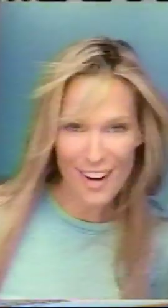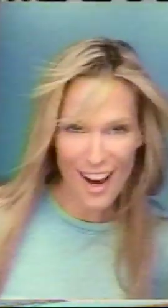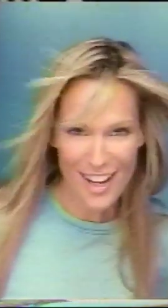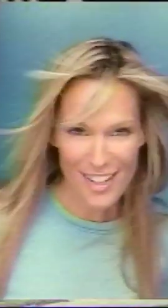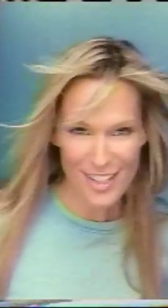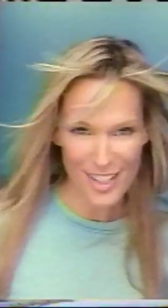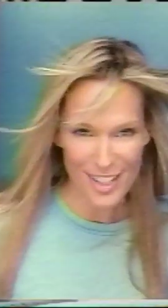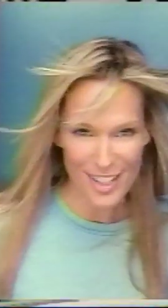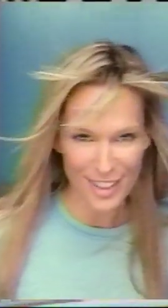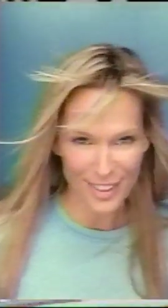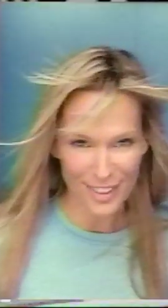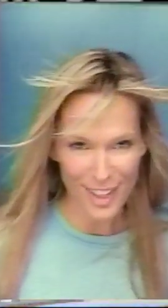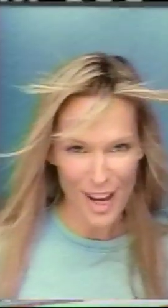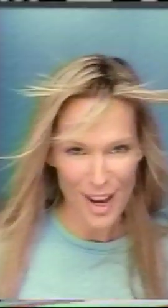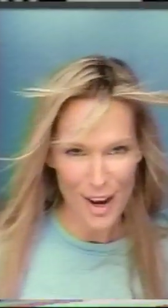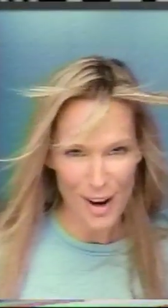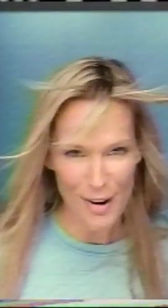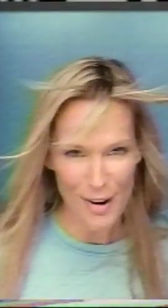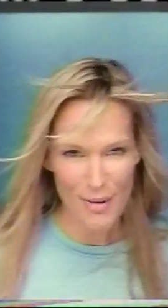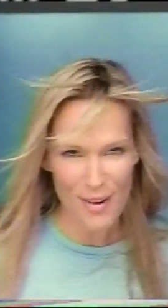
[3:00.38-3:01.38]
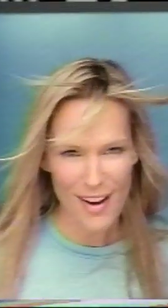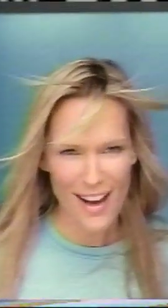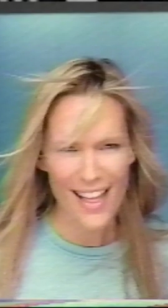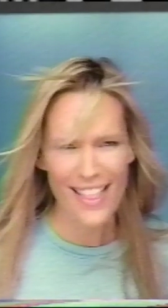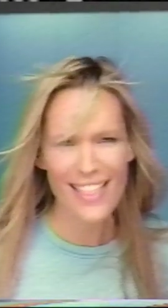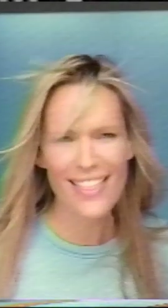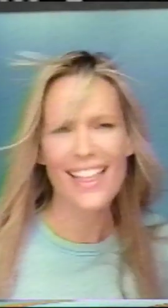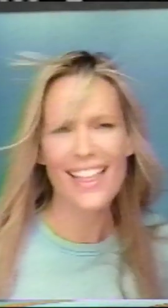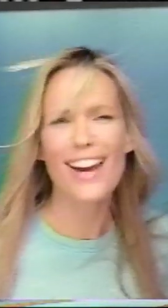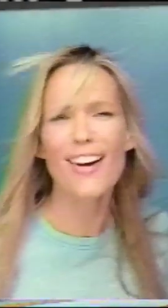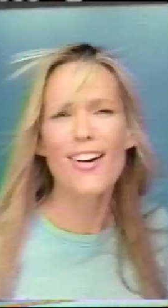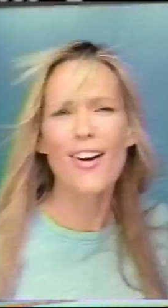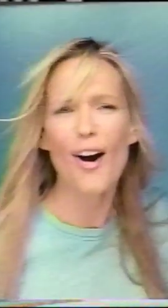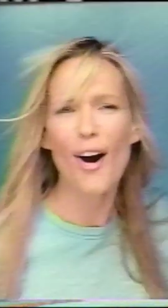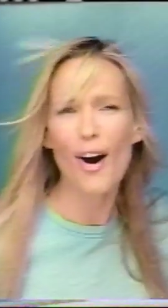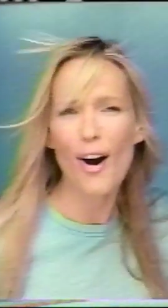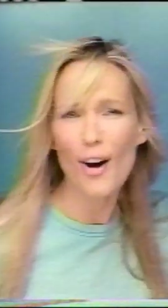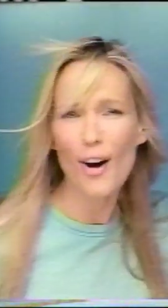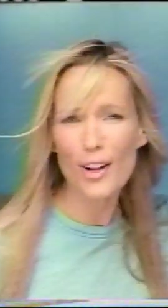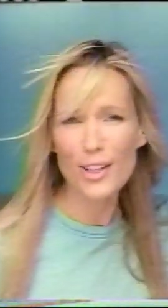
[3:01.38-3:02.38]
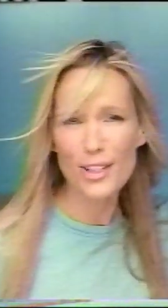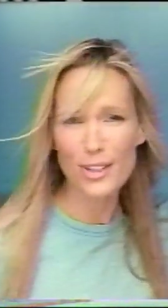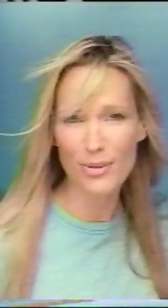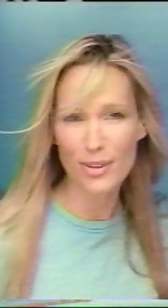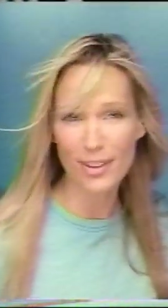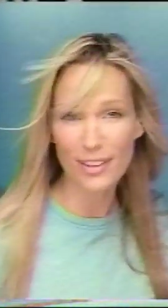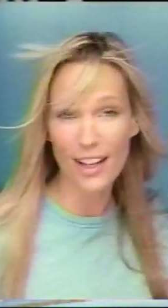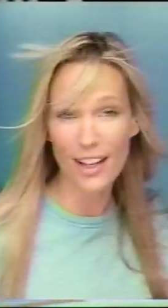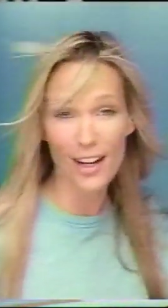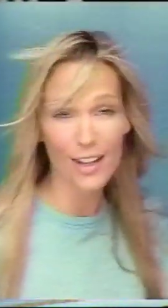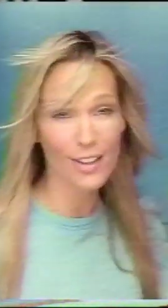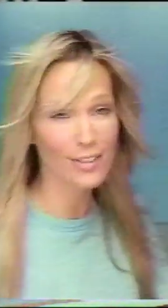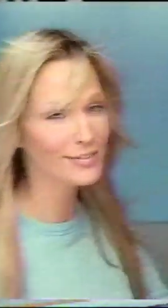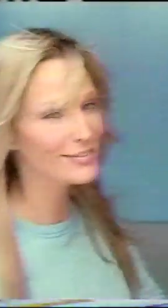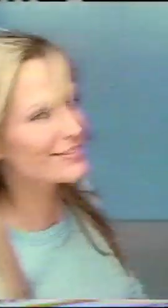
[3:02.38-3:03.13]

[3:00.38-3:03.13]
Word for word: not just low, they're ultra low.